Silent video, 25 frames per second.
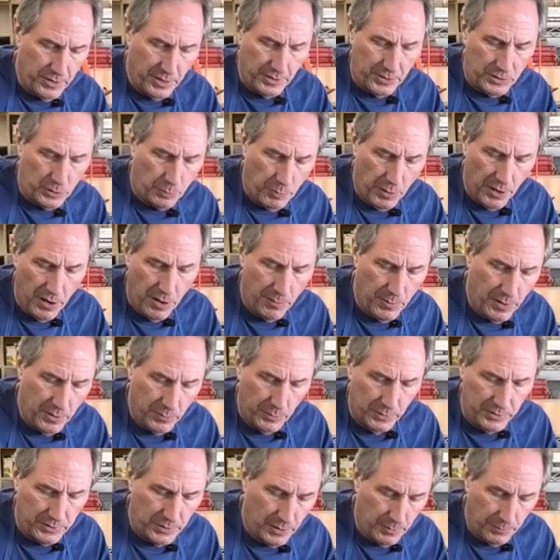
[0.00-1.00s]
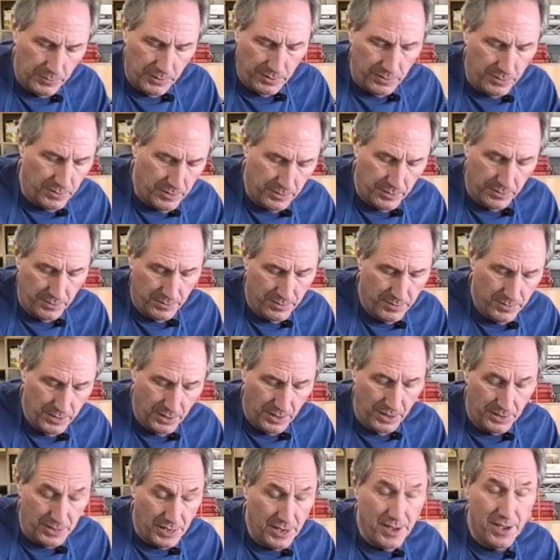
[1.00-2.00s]
to experiment with something. And
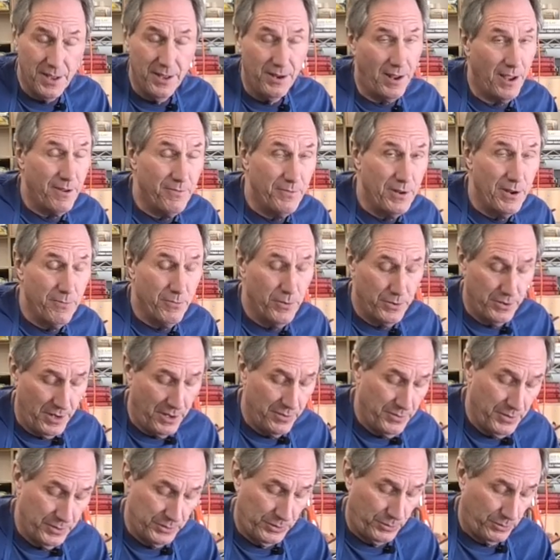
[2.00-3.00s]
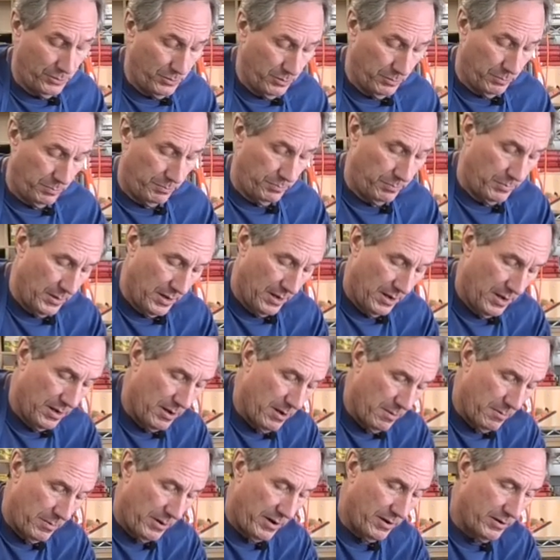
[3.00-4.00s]
again, I've never done this to a
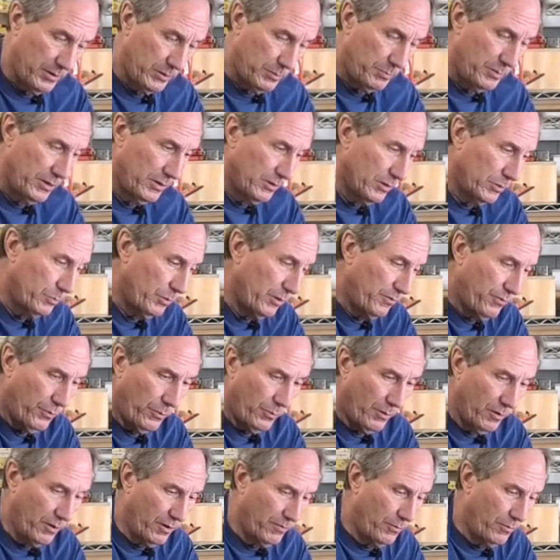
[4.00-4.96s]
pair of speakers before.